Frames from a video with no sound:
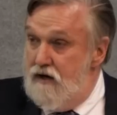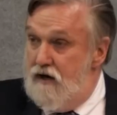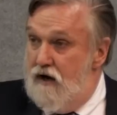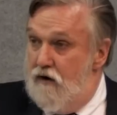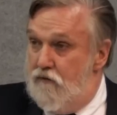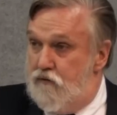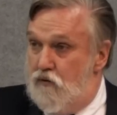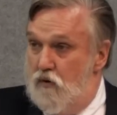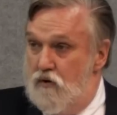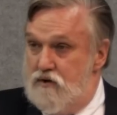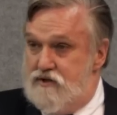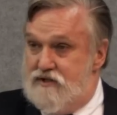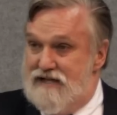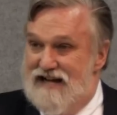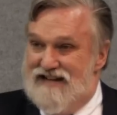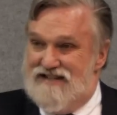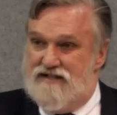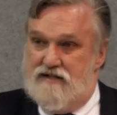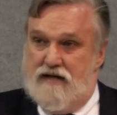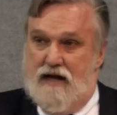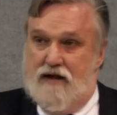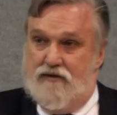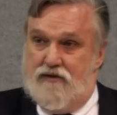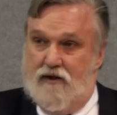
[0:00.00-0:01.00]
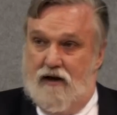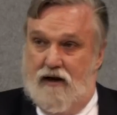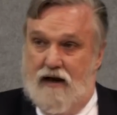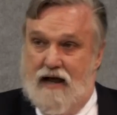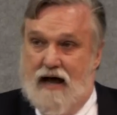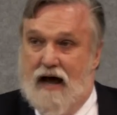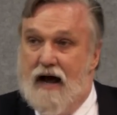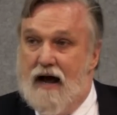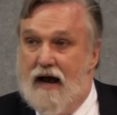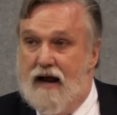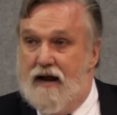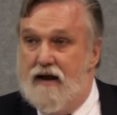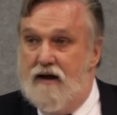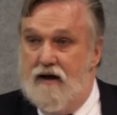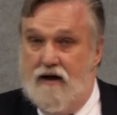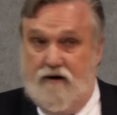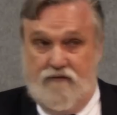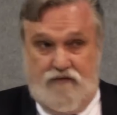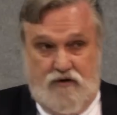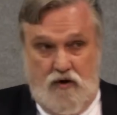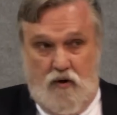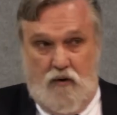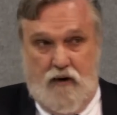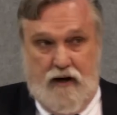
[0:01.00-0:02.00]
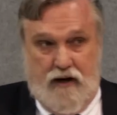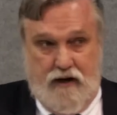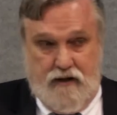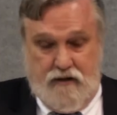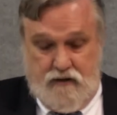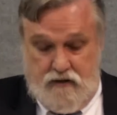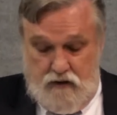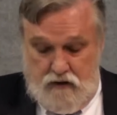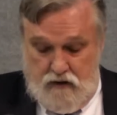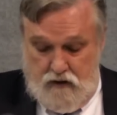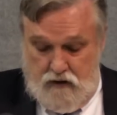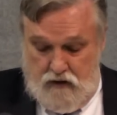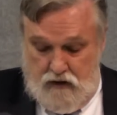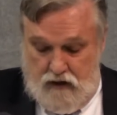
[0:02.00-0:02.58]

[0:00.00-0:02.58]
Now, of course, that's not the lie of Doeg.